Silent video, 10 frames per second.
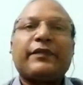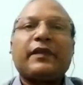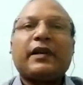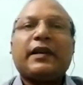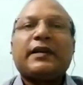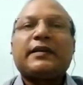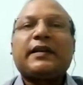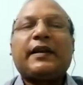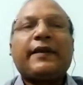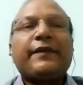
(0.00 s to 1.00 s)
See,
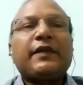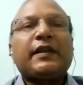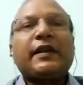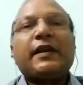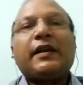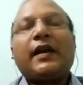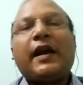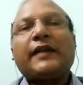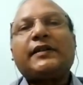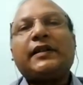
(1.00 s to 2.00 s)
the actually
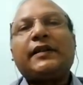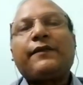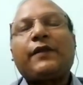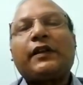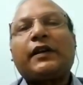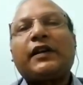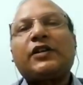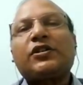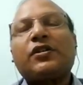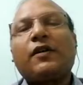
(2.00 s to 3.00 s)
for the conduction of
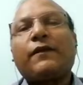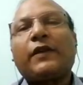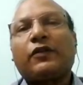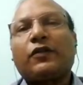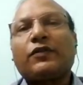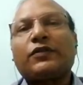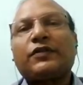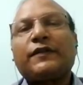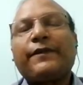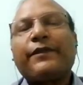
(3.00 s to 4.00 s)

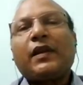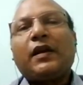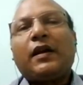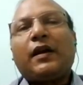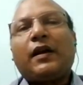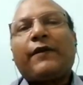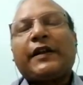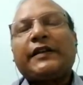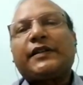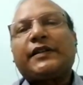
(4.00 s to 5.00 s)
electrons, for instance,
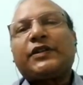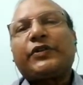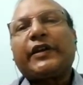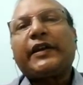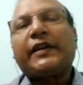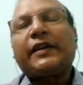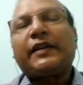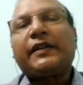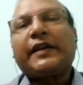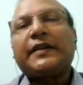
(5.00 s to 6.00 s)
you take the case
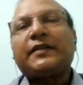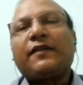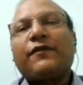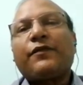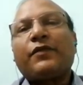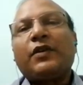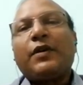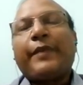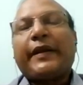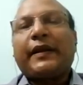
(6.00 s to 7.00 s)
of metal.
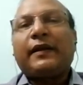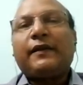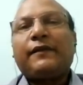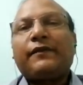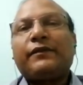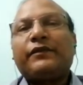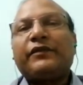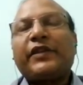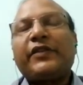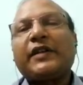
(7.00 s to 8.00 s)
When you
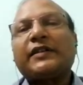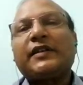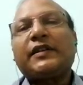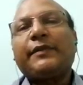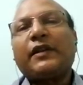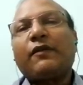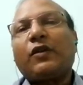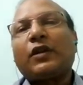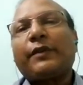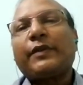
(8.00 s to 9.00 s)
consider the metal, what happens?
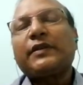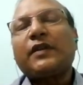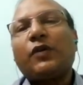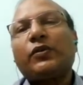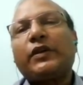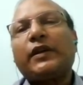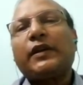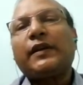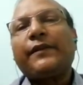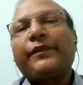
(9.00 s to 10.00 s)
How the
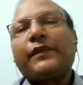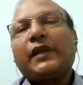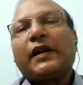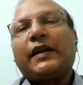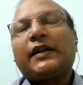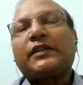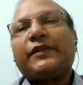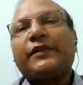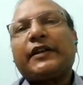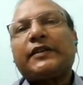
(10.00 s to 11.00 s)
conduction will take place?